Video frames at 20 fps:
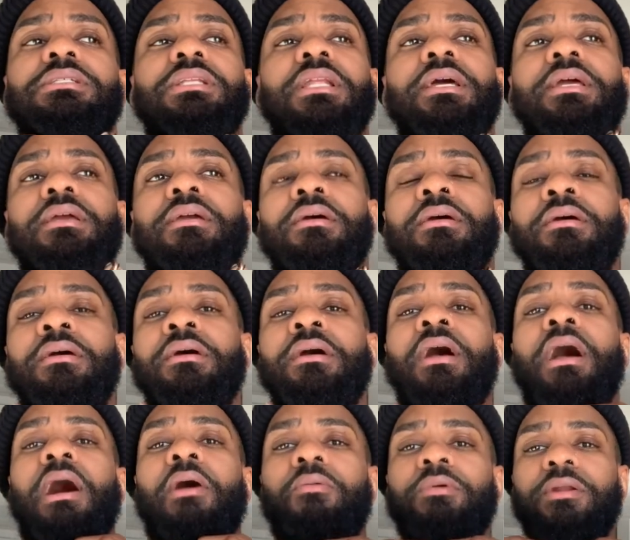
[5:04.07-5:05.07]
like,
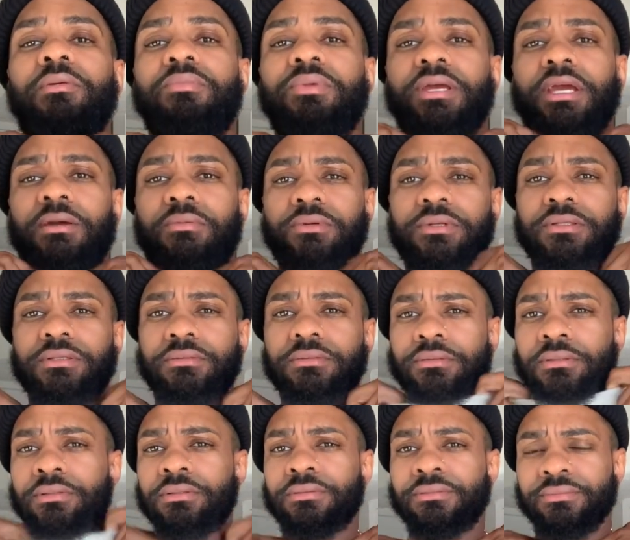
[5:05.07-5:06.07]
I wanna be able to
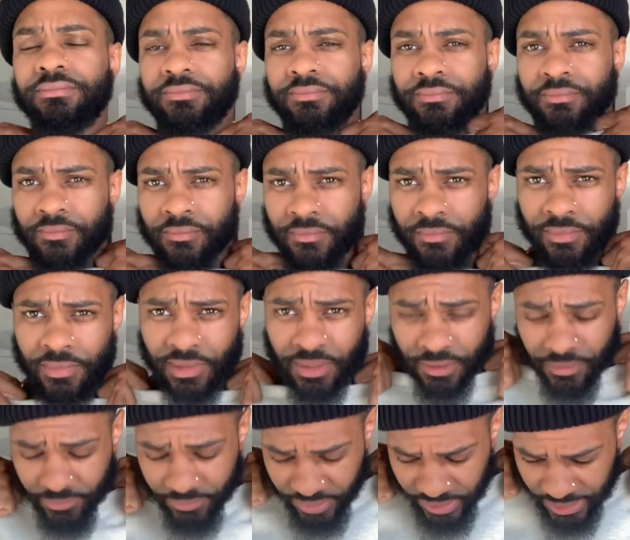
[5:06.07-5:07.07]

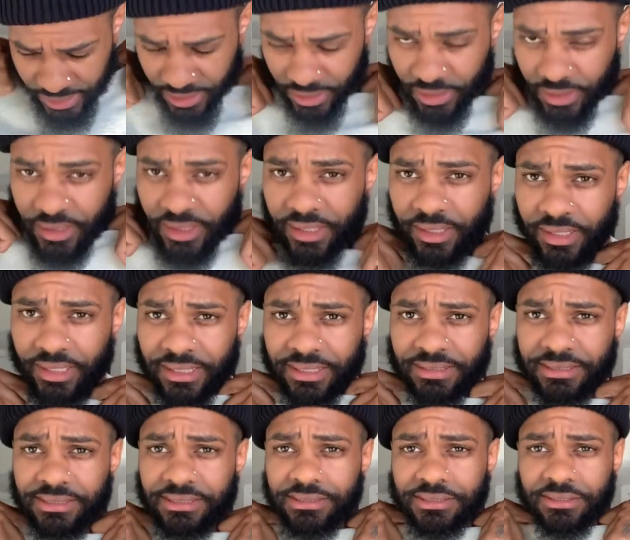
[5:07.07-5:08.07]
play it in like
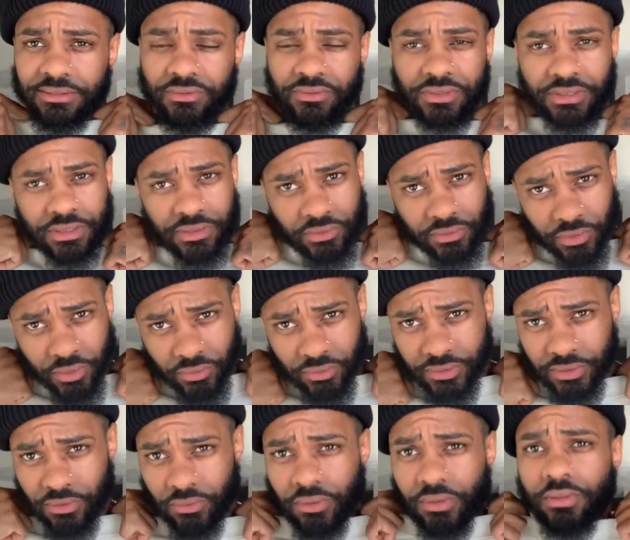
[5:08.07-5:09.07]
this and you still know
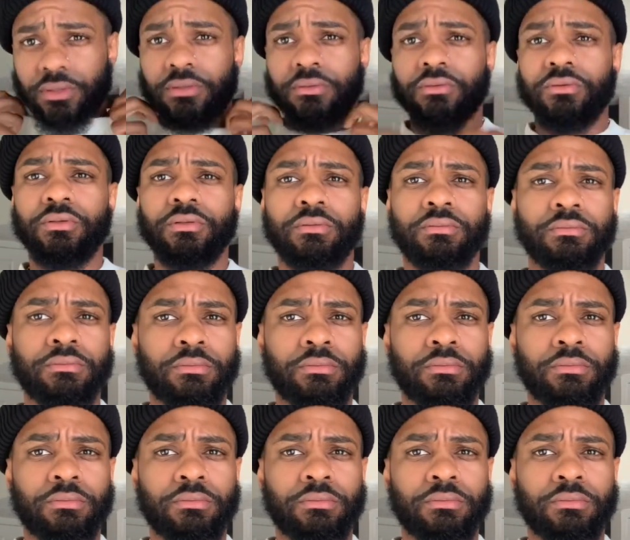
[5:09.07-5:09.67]
what's going on, you know?